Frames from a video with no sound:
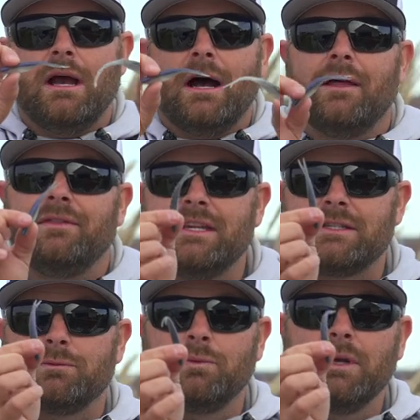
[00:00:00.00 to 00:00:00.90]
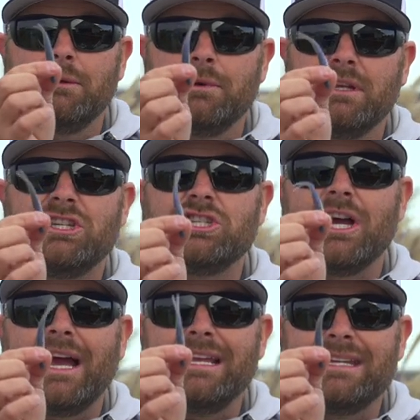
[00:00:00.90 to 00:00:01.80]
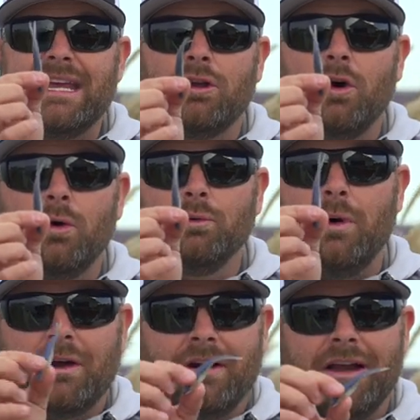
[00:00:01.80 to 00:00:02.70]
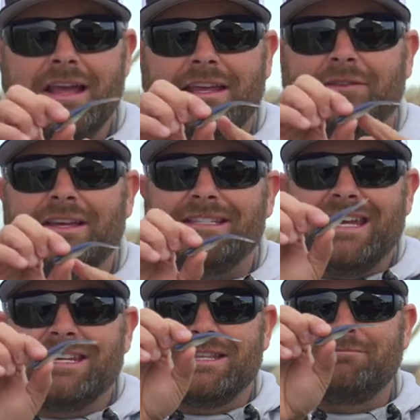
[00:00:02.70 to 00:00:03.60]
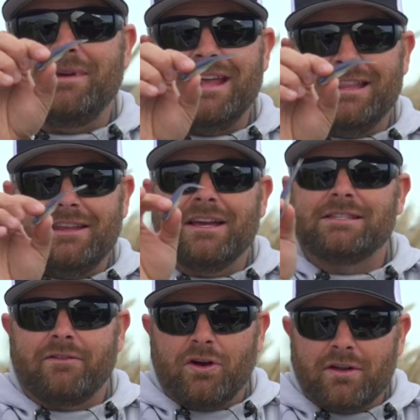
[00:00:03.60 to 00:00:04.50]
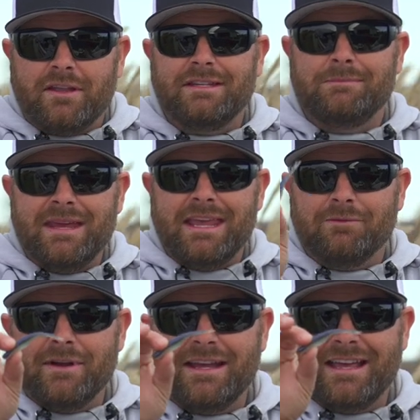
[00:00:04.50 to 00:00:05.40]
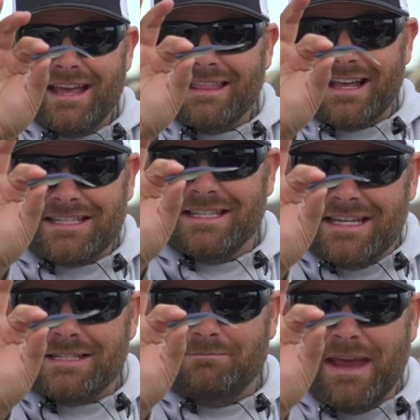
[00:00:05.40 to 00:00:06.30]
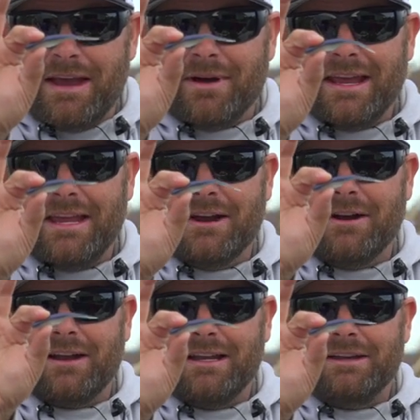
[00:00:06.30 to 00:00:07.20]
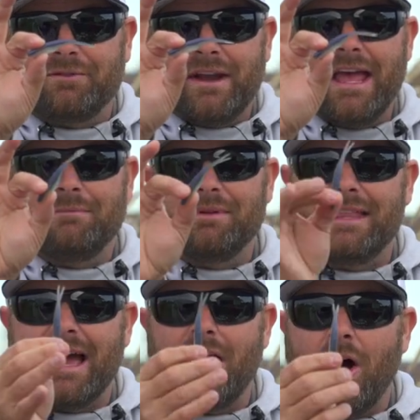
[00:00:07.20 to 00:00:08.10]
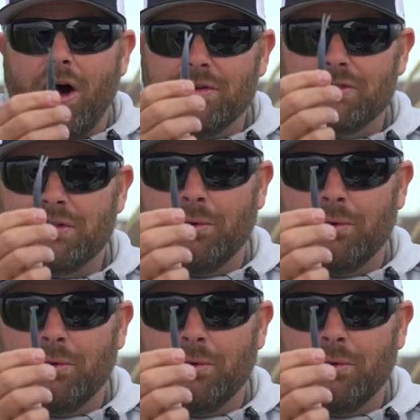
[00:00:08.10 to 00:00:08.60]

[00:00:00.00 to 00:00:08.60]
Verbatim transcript: Uh, this really, really shines in cold water. You know, this is the bait. You guys ever heard of the Damiki Rig? That's this bait right here on a different head, but that also